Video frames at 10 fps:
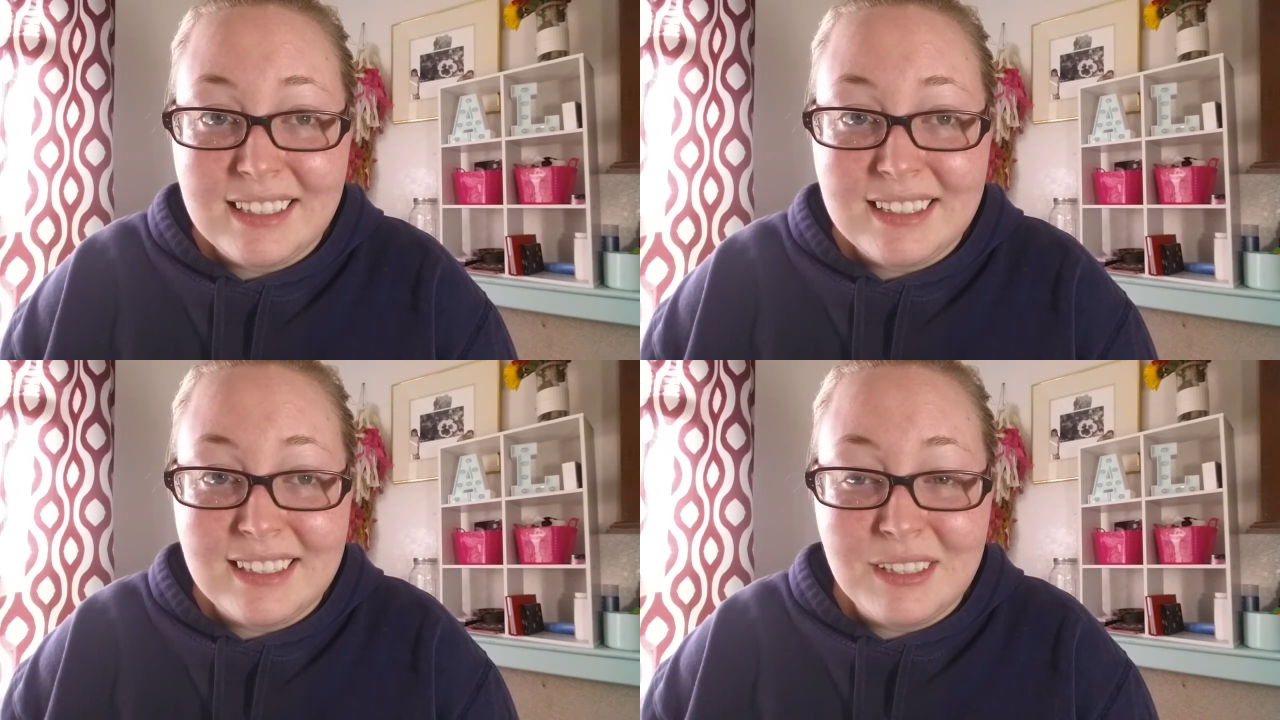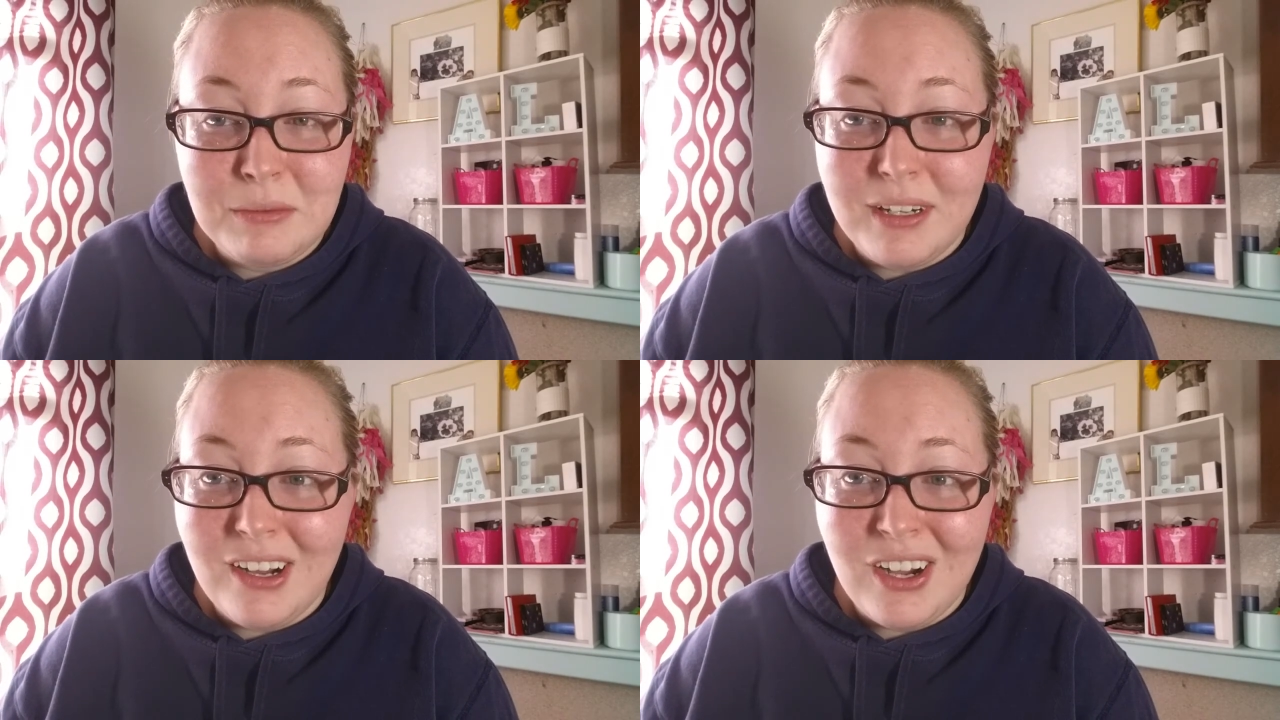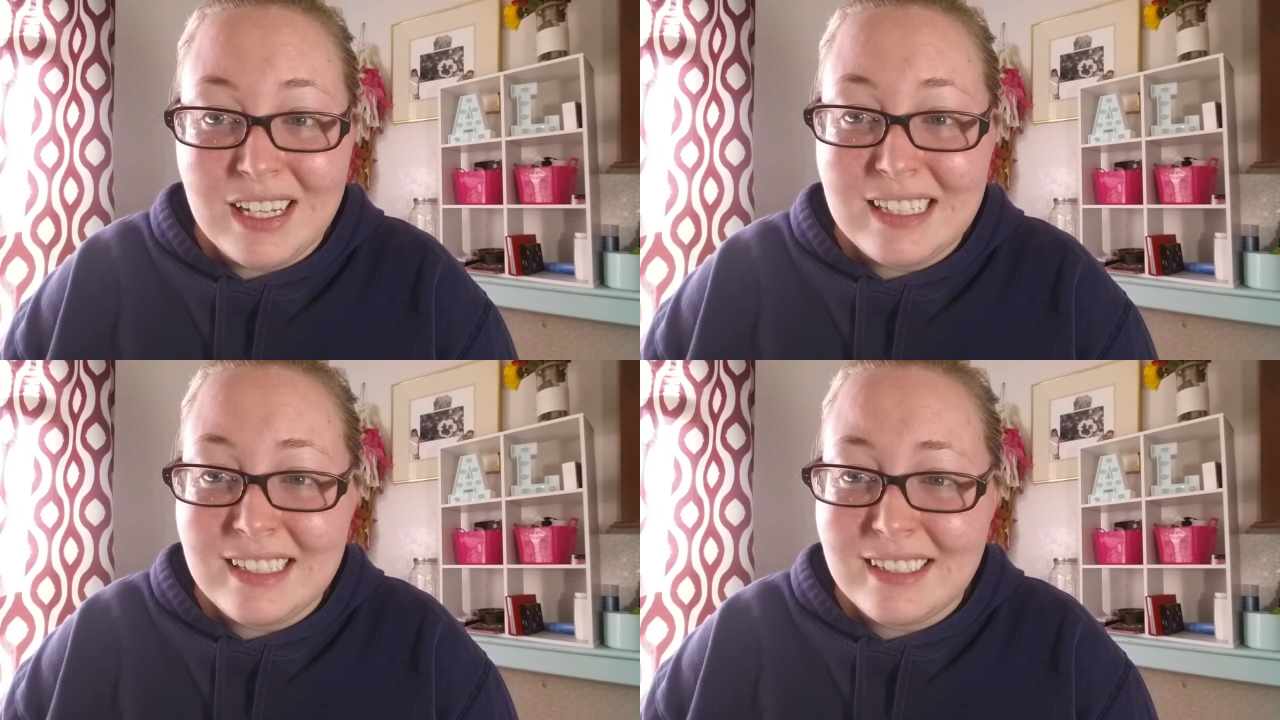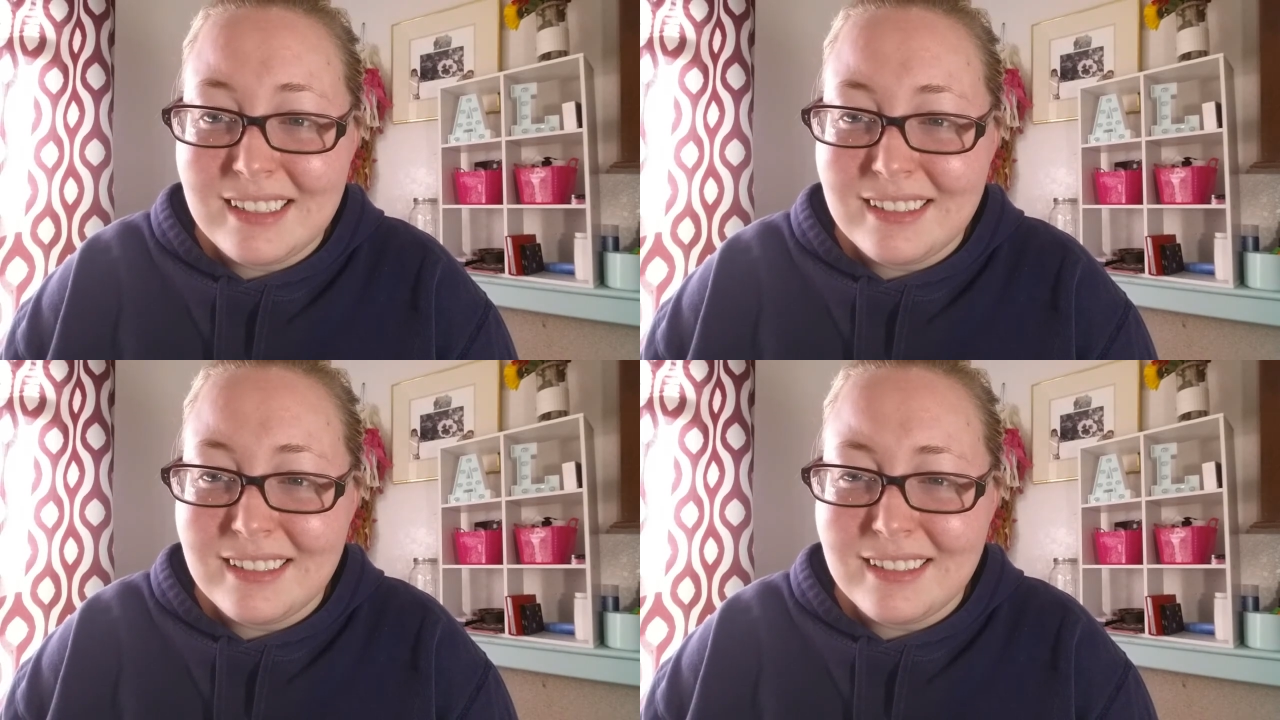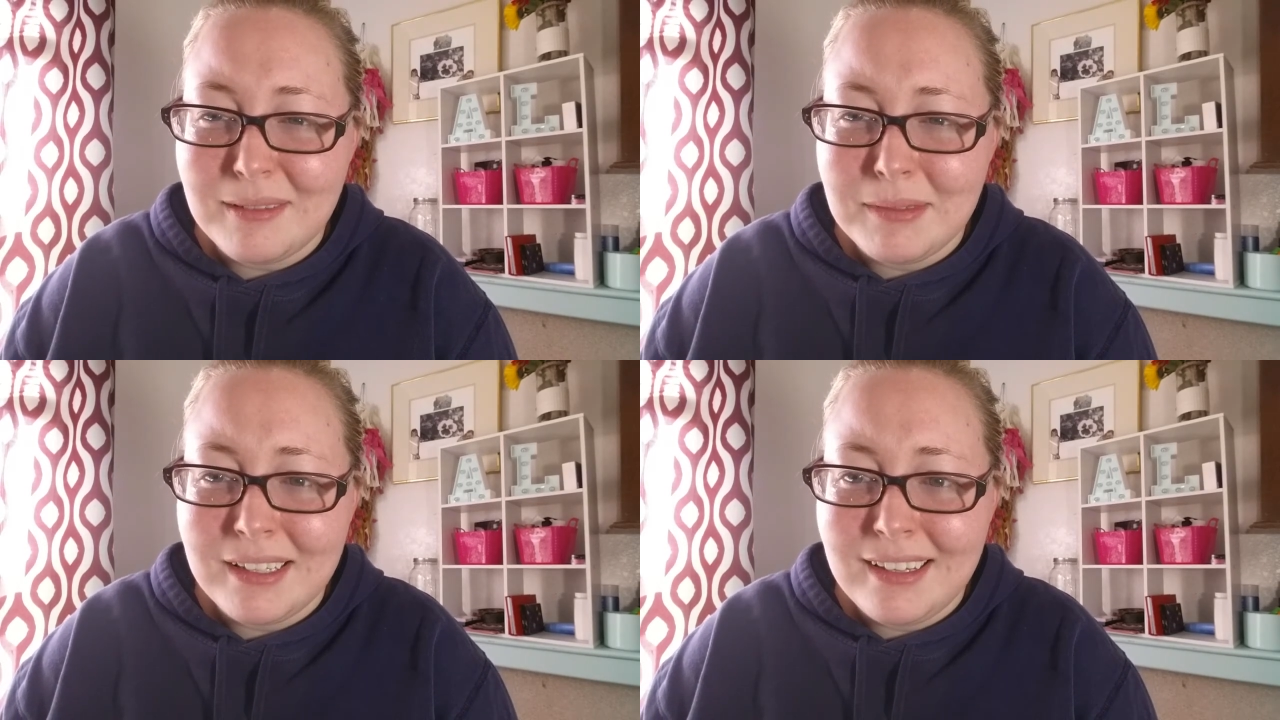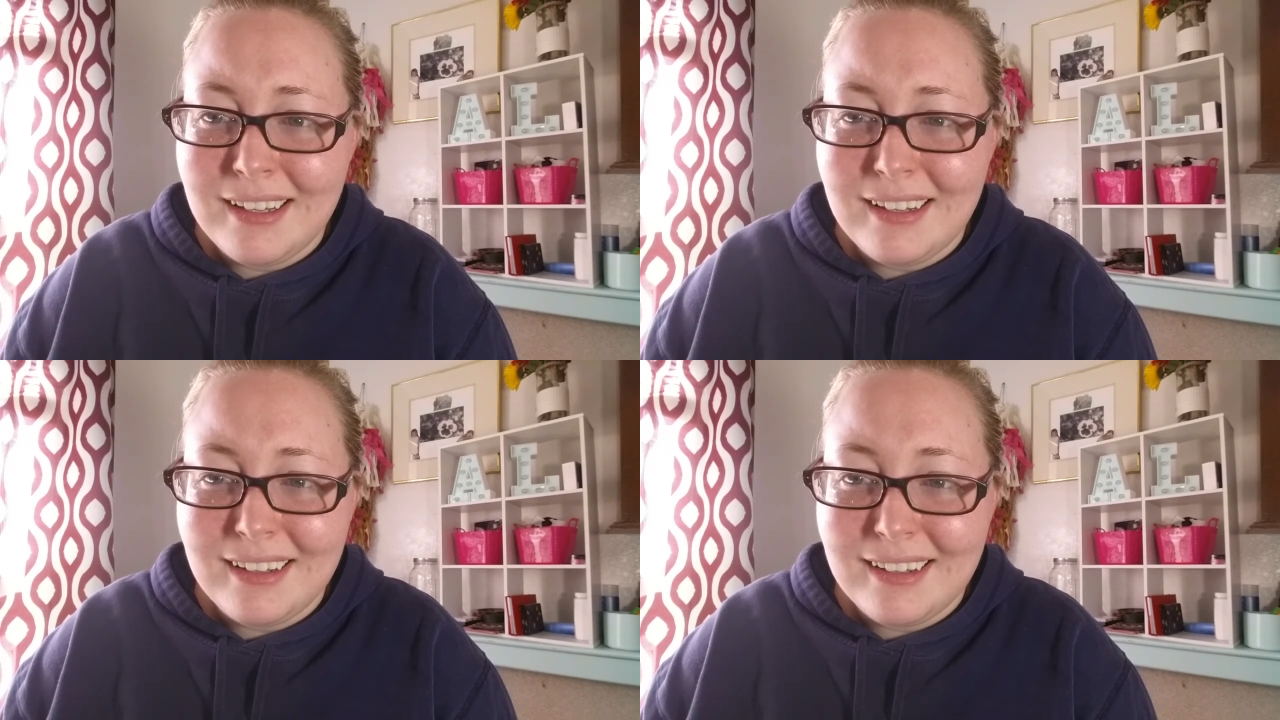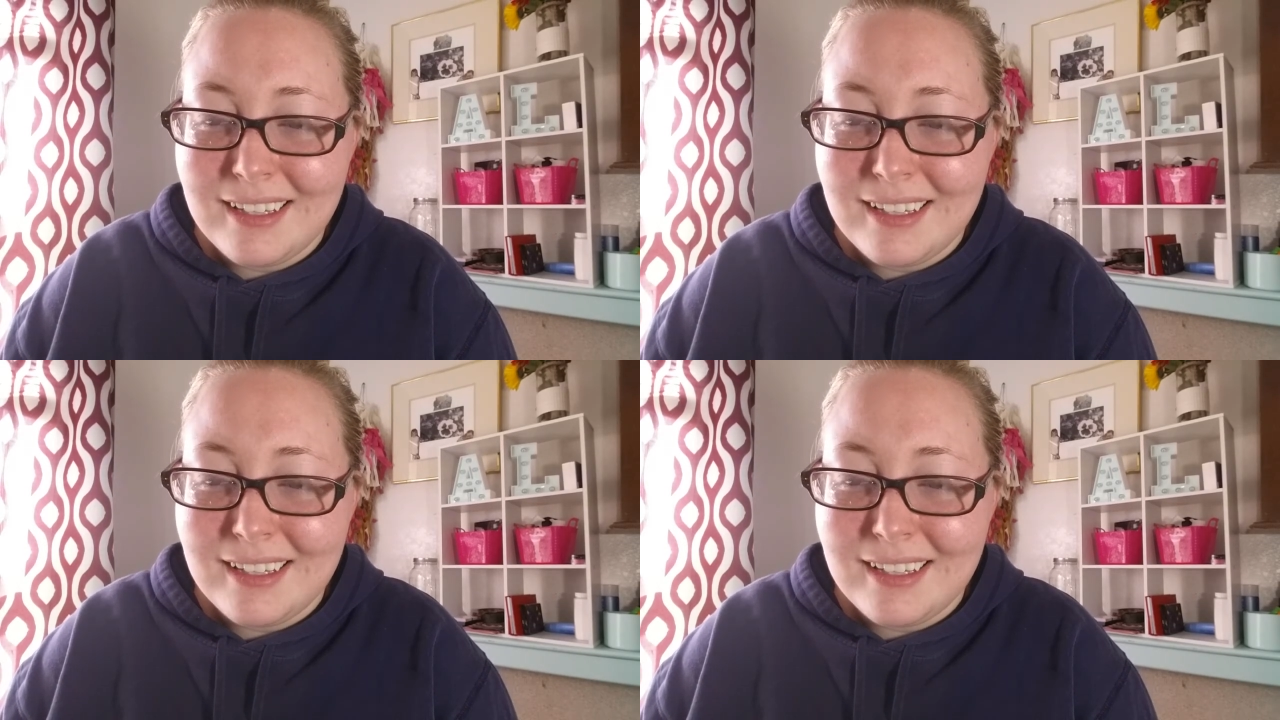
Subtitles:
since what, August? Something like that.